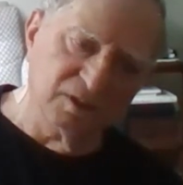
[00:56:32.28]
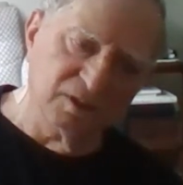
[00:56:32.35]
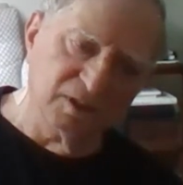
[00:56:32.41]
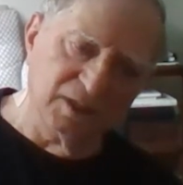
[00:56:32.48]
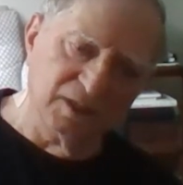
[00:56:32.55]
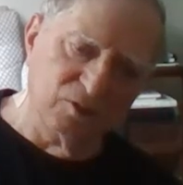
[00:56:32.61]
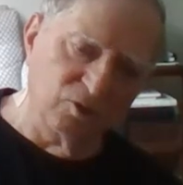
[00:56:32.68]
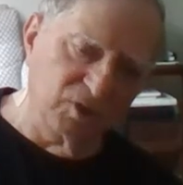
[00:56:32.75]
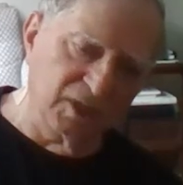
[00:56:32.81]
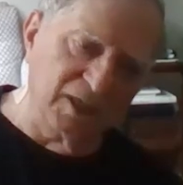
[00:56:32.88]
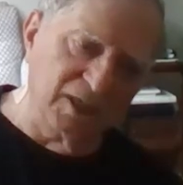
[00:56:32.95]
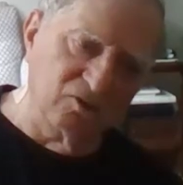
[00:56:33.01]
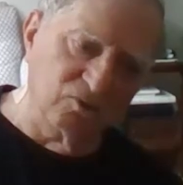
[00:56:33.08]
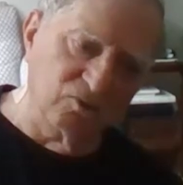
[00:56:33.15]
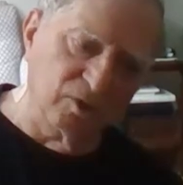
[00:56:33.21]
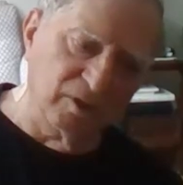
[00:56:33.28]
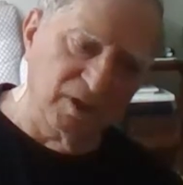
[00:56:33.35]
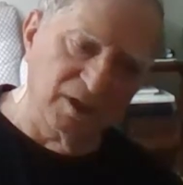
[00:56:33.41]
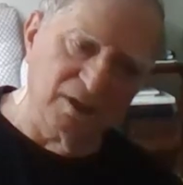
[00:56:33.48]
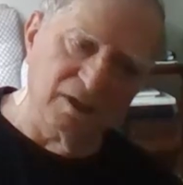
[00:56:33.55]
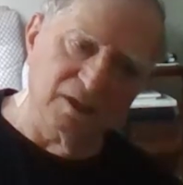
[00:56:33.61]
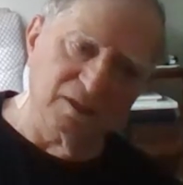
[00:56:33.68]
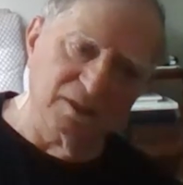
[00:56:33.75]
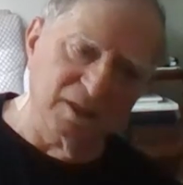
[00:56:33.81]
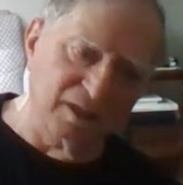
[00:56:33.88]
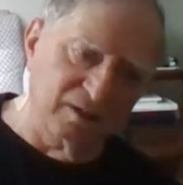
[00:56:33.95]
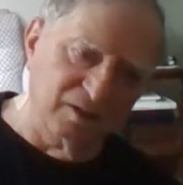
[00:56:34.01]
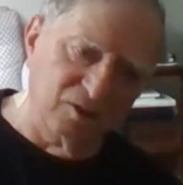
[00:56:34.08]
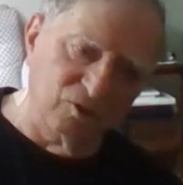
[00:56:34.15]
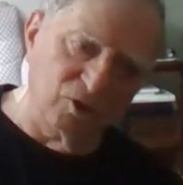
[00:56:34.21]
uh, the lieutenants were there and,
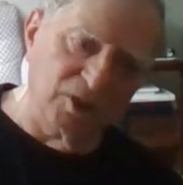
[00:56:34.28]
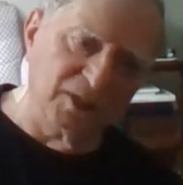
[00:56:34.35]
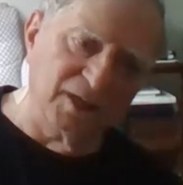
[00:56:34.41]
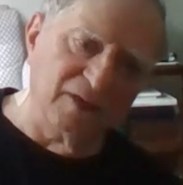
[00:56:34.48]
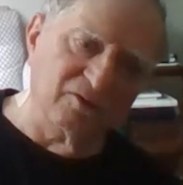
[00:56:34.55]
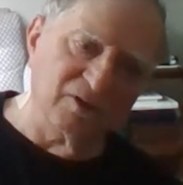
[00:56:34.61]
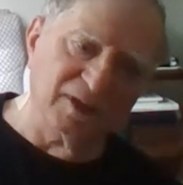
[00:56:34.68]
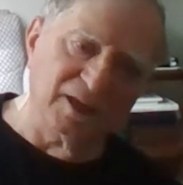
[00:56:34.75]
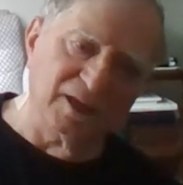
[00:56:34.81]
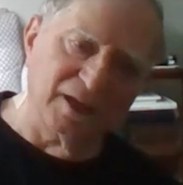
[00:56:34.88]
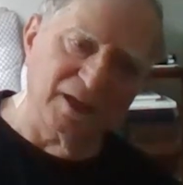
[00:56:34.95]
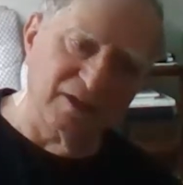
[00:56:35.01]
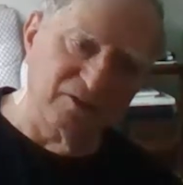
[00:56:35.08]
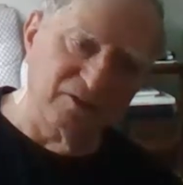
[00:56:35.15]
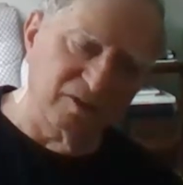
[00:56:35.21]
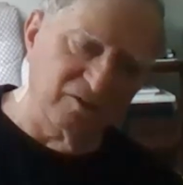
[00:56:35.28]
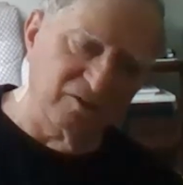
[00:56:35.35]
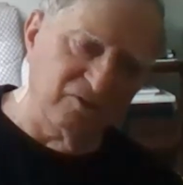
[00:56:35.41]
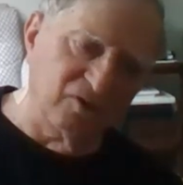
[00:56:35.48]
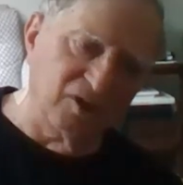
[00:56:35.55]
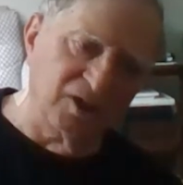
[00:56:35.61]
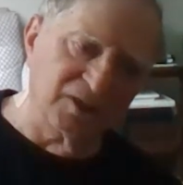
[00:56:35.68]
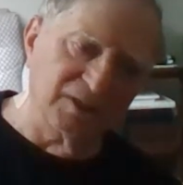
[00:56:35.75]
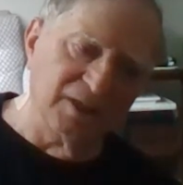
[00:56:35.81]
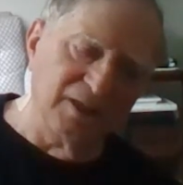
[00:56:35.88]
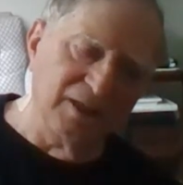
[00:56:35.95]
and they organized the guys and they fought.